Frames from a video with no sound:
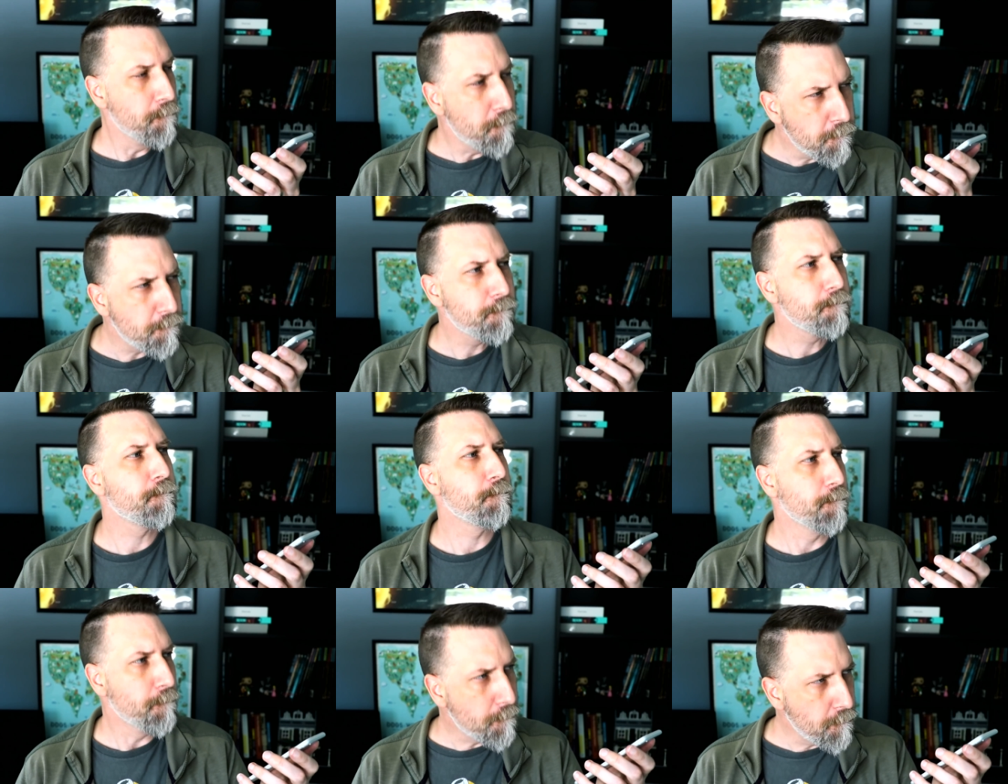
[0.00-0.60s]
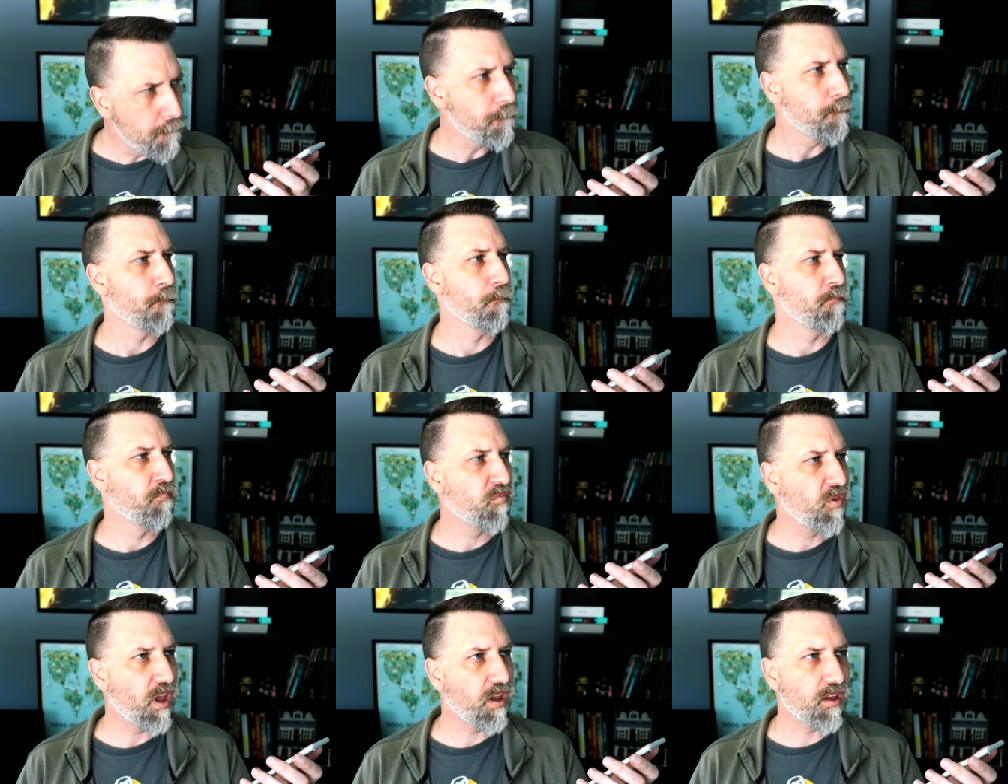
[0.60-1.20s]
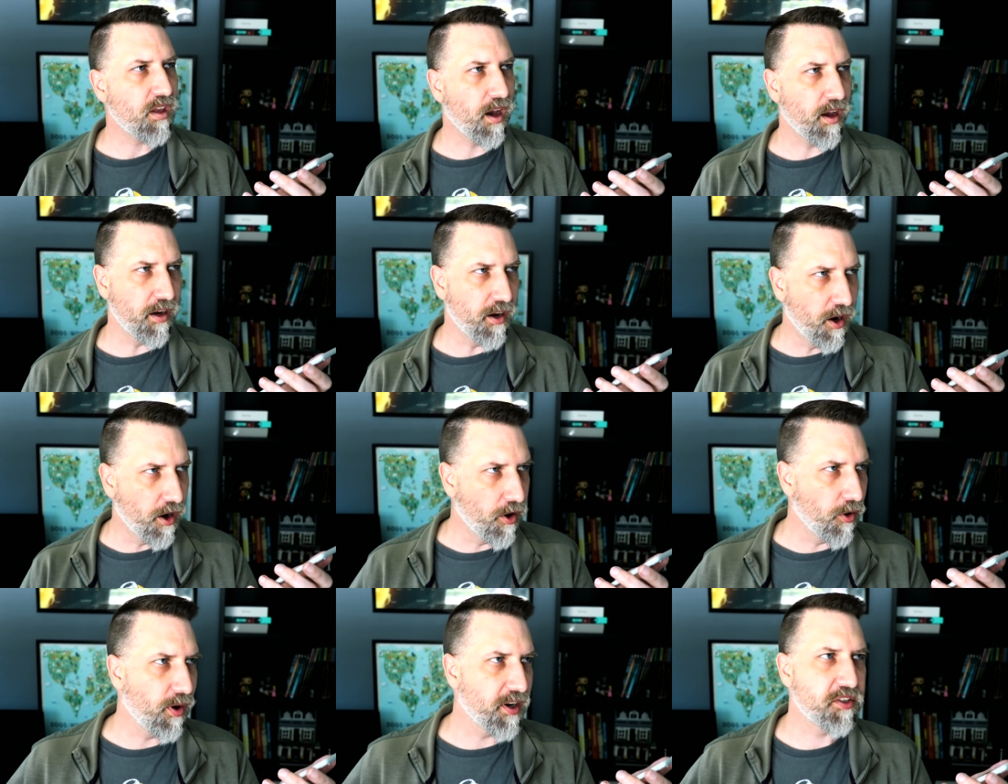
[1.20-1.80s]
good, but... I
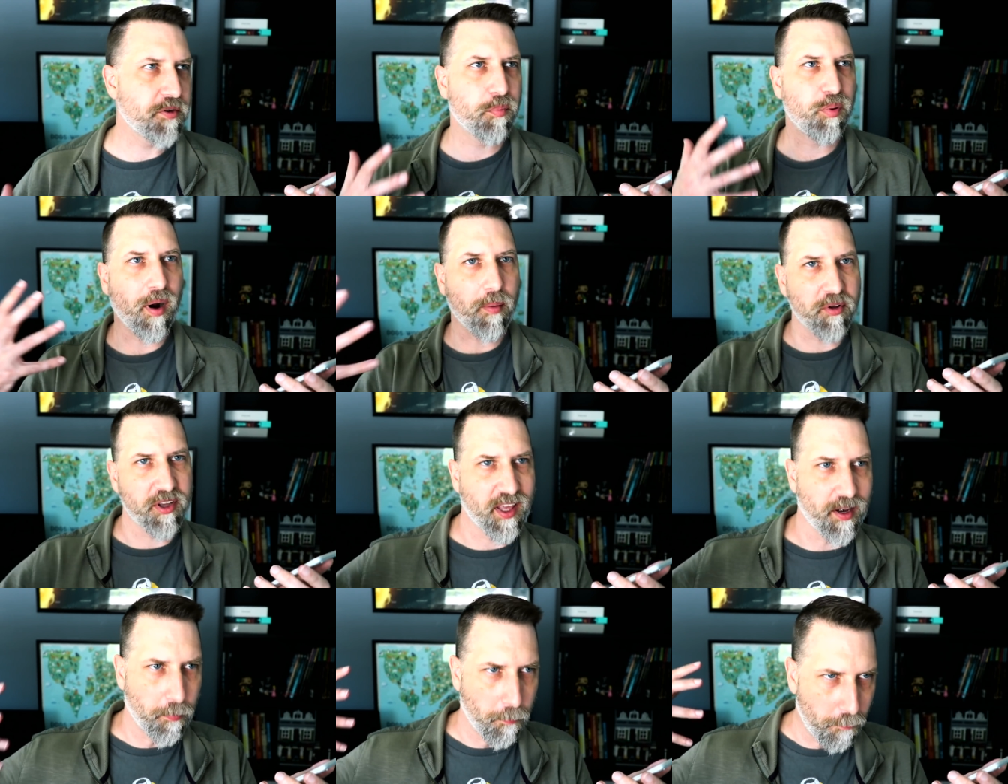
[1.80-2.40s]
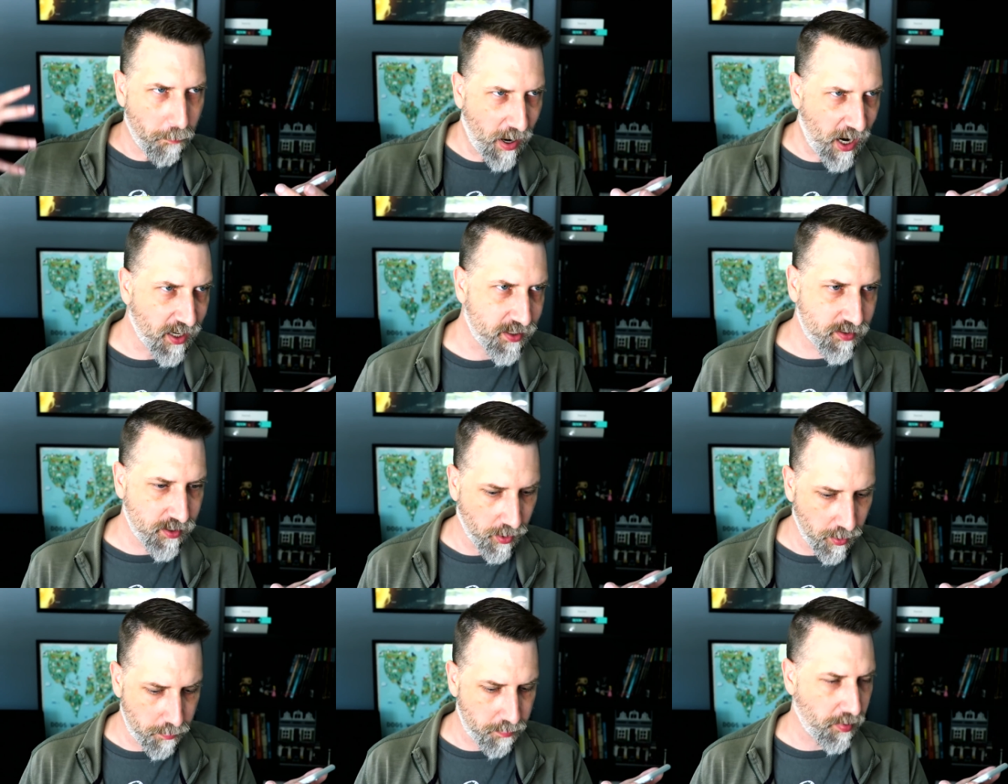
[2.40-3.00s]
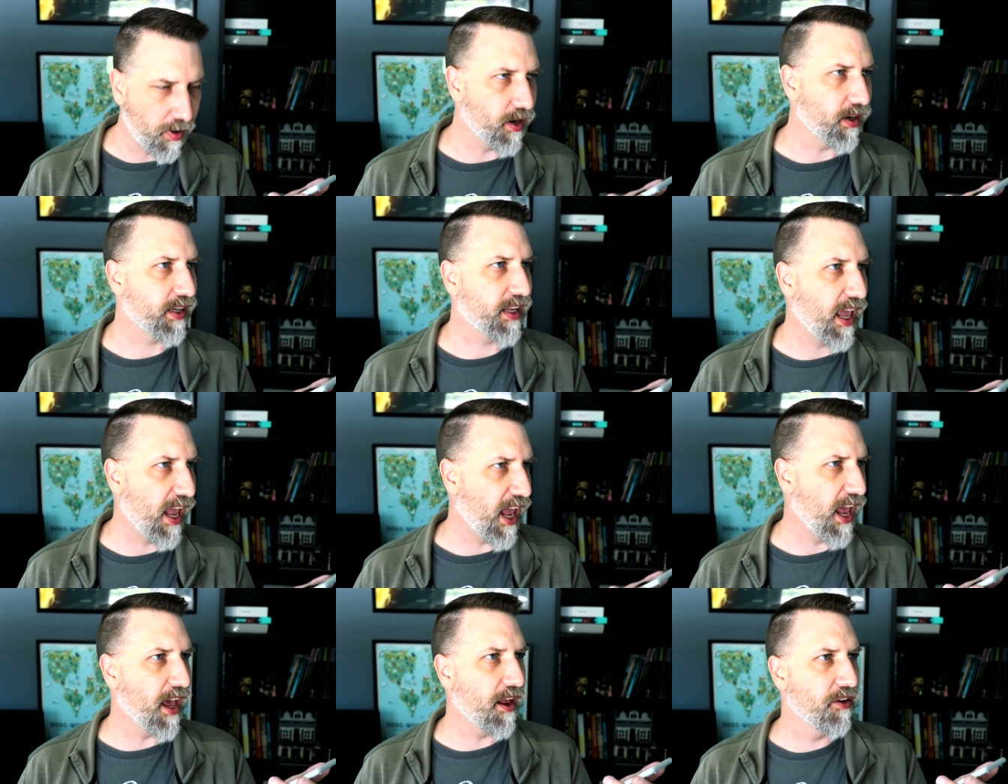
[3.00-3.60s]
know, I should probably get them mocked up on a
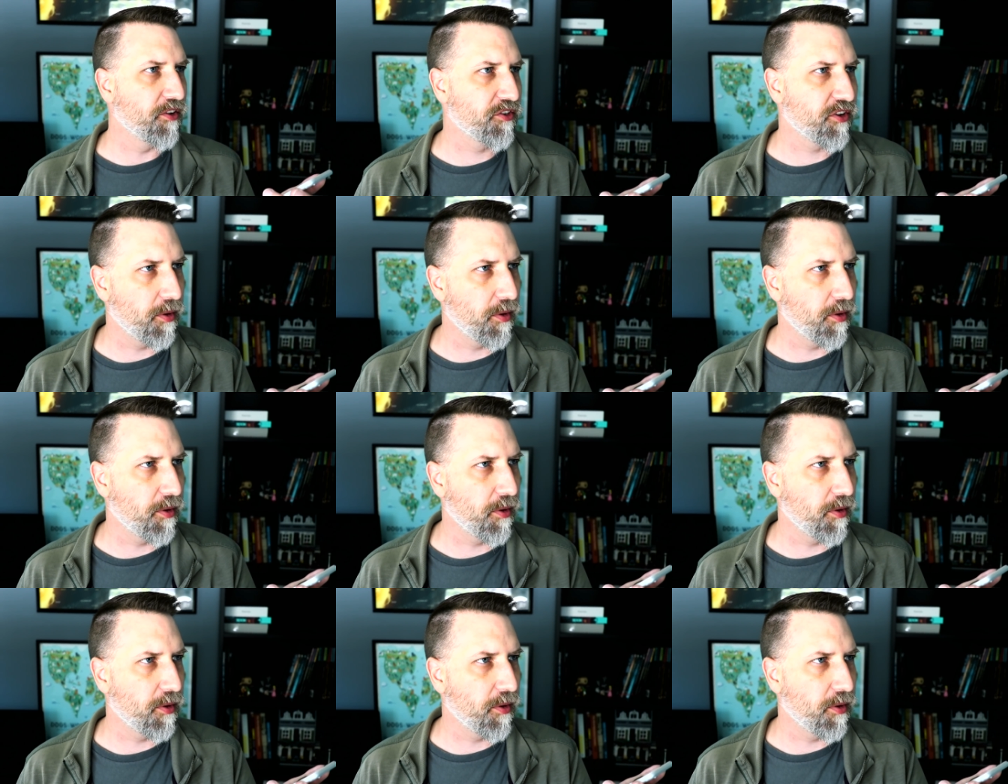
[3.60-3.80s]
can or